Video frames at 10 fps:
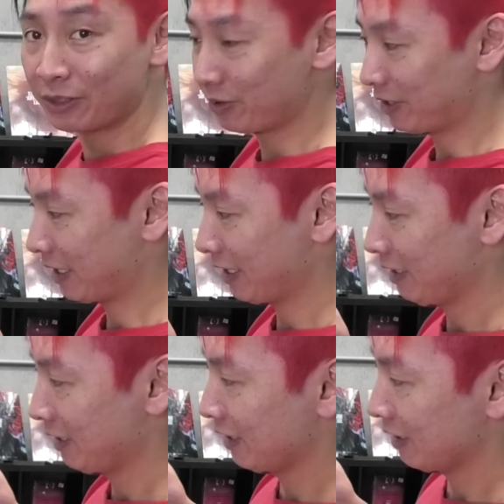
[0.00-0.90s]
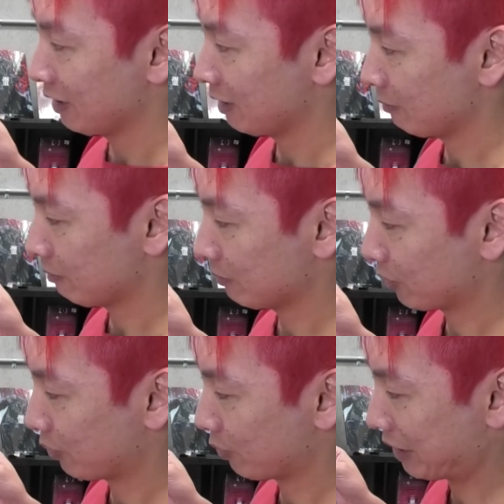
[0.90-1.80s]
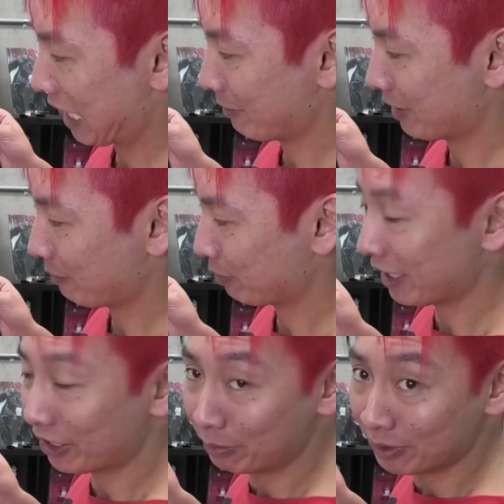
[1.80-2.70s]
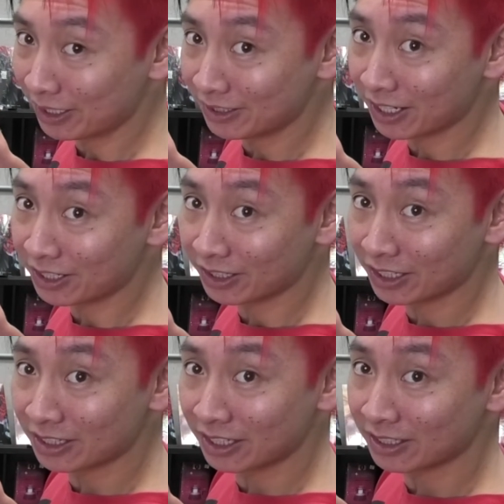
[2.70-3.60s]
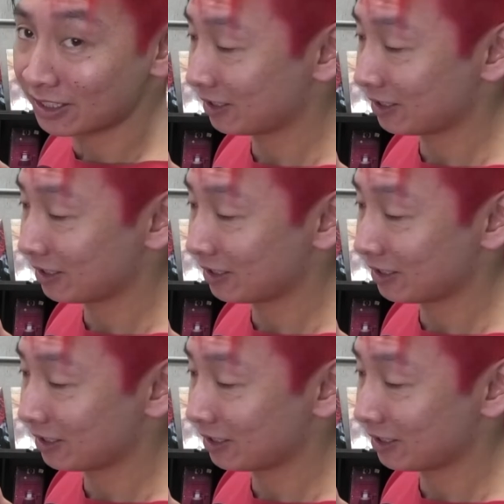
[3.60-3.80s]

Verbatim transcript: Quinn there looking all game it up playing a PlayStation. That's, that's spoiler.